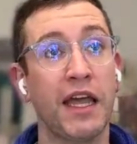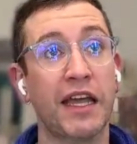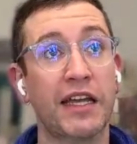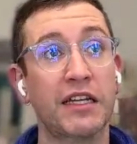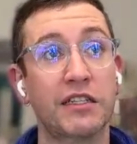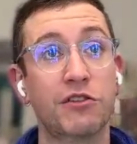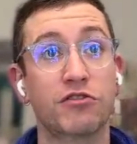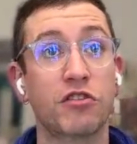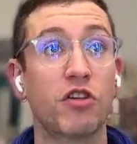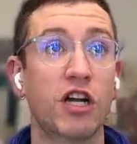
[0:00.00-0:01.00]
And there's
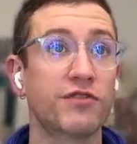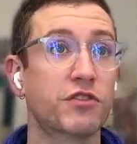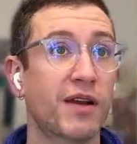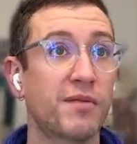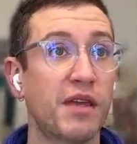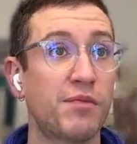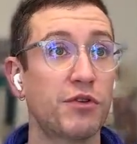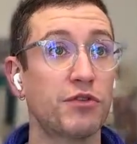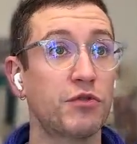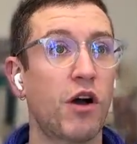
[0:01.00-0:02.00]
a lot of great
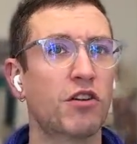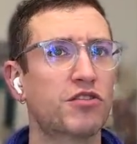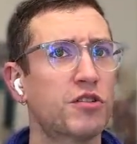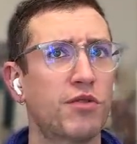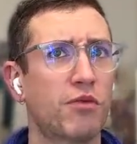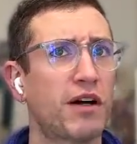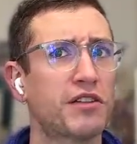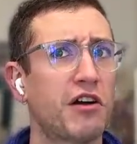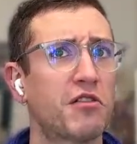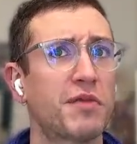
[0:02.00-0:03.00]
people who are super well
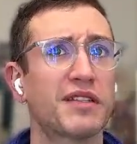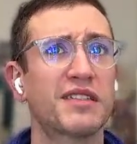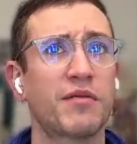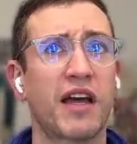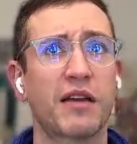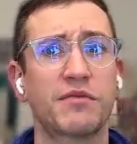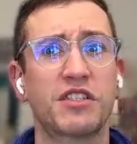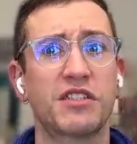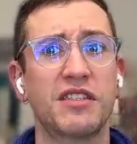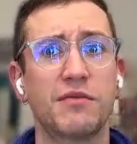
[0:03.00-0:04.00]
known, but sometimes
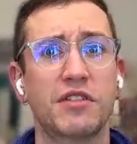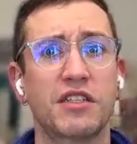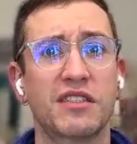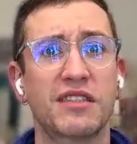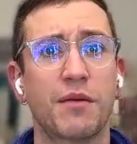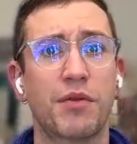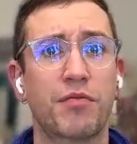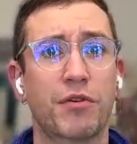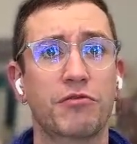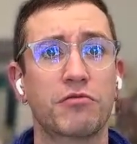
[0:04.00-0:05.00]
just seem to slip
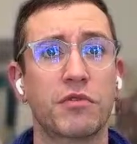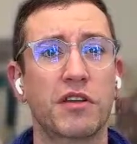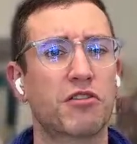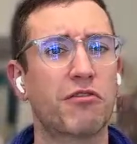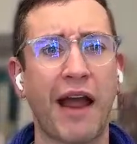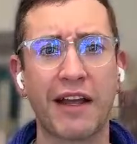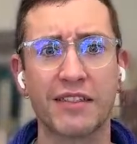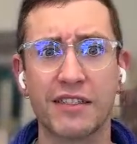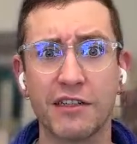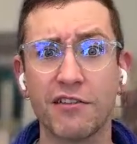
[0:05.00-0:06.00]
through the cracks
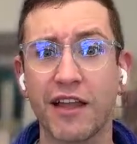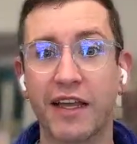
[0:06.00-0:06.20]
still.